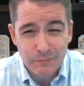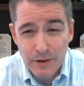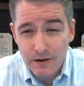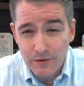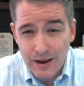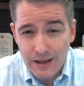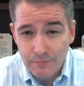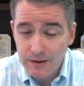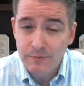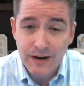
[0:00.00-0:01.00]
better at,
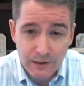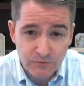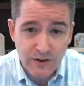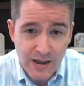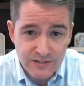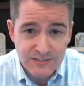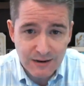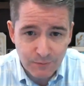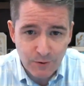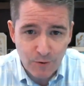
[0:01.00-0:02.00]
maybe not as fast as
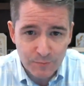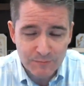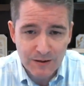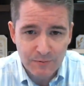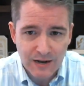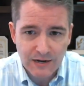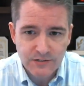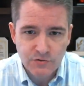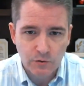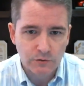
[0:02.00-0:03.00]
I would hope, and maybe not
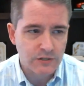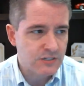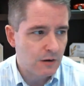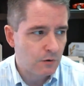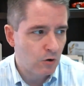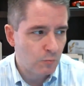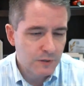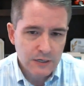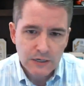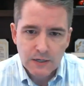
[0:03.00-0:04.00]
as thoroughly as I would hope.
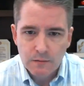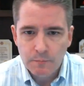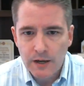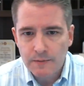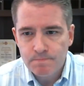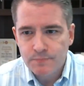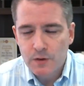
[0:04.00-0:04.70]
But